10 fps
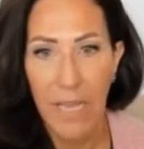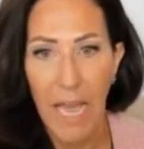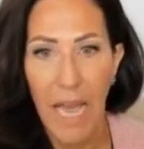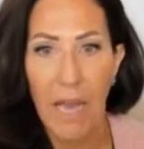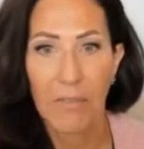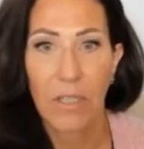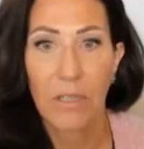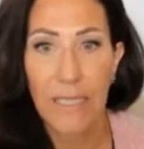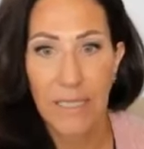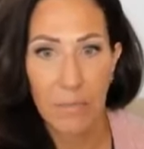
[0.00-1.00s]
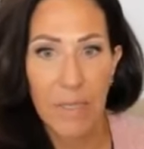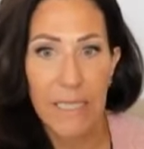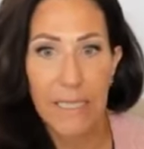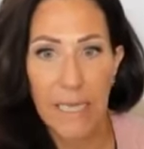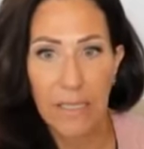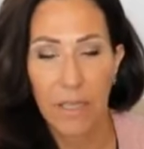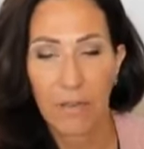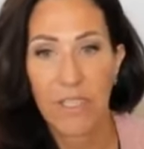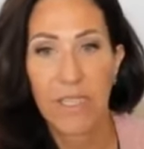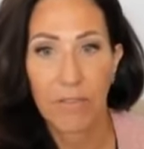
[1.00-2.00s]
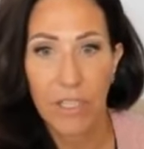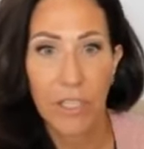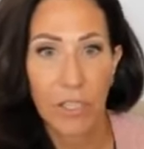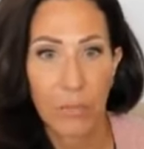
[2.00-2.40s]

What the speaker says: have a glycemic index of 72,